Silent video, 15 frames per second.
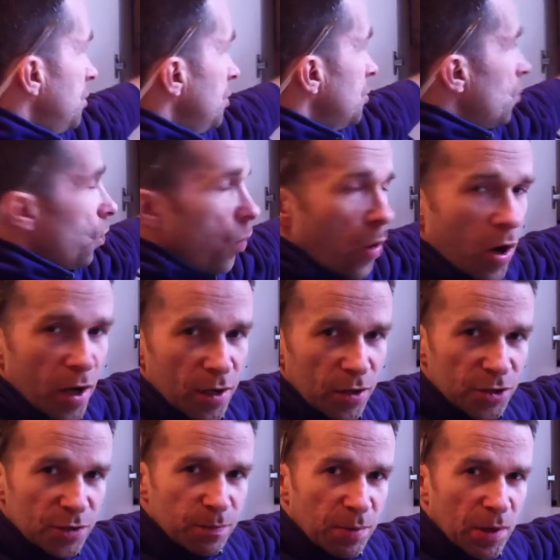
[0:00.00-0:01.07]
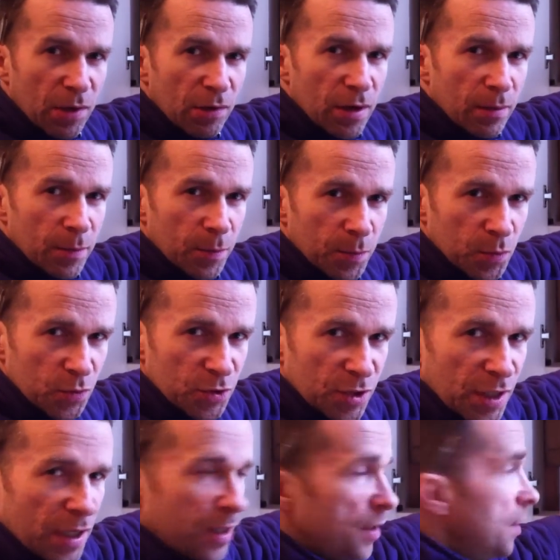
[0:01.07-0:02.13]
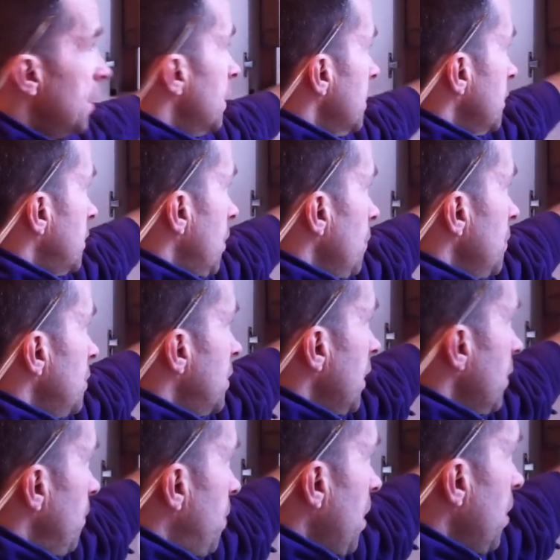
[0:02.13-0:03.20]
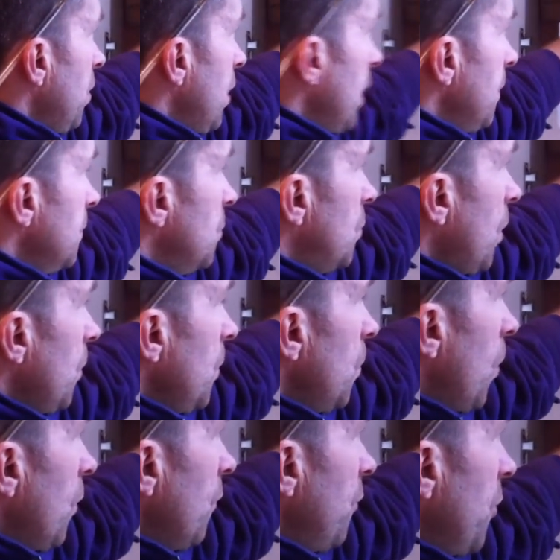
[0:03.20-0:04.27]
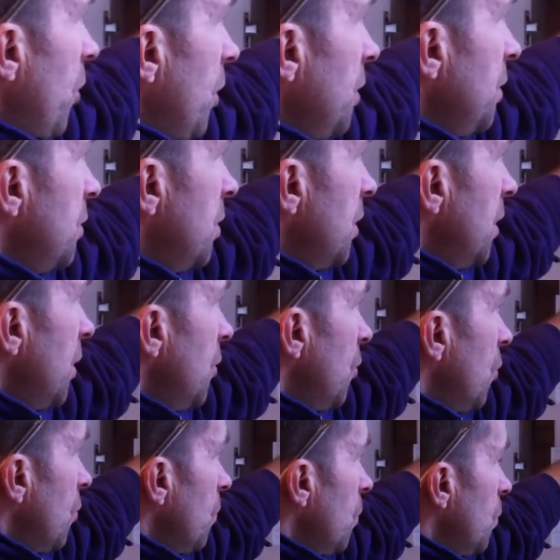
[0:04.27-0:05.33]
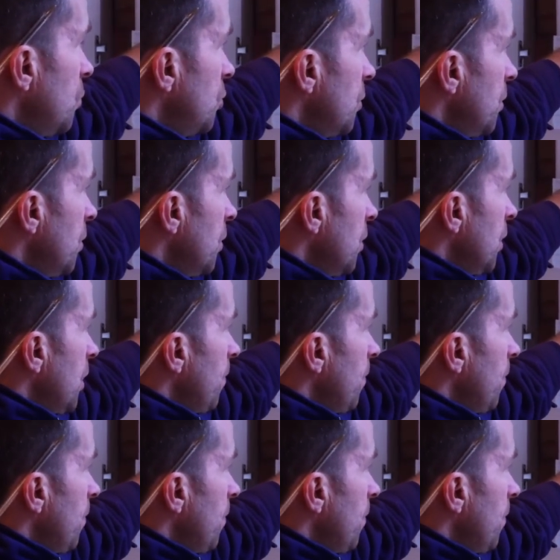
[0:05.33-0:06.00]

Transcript: which is a wireless programmable stat. So we set the programs that we want for our heating and the hot water